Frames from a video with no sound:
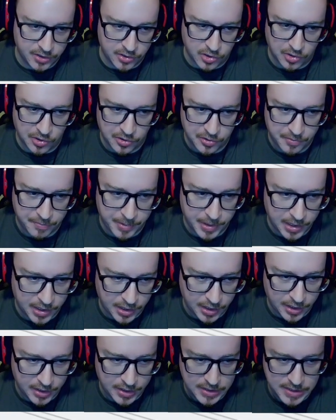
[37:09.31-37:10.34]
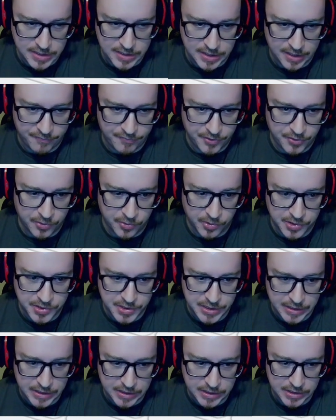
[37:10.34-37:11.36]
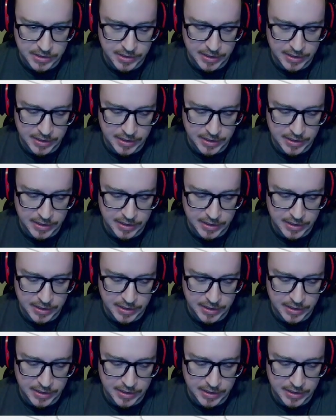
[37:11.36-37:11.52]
called by a 7 or 6,